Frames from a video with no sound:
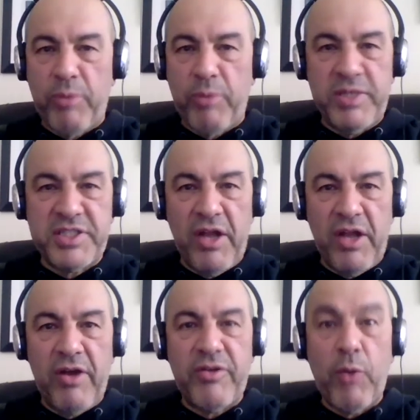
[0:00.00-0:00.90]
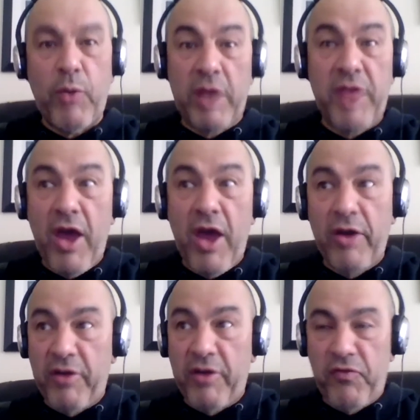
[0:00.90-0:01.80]
still aren't. Well, they
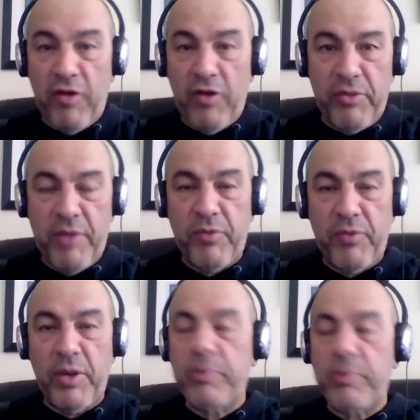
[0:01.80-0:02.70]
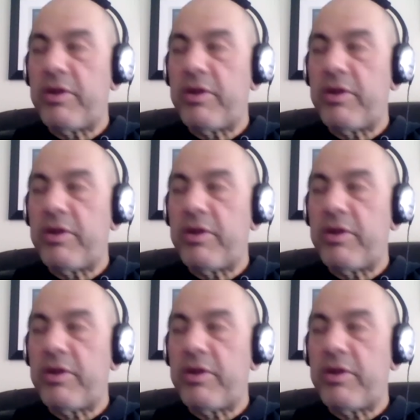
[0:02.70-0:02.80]
aren't. I follow them every week. But